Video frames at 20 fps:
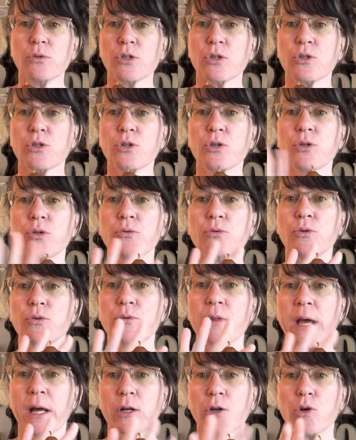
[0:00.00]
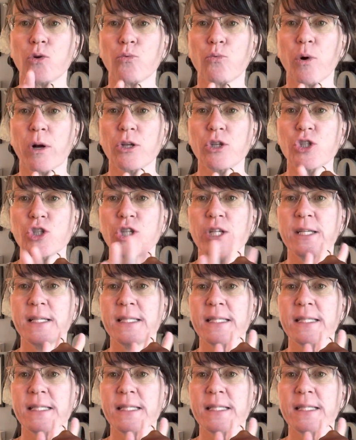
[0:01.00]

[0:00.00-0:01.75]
to do that grungy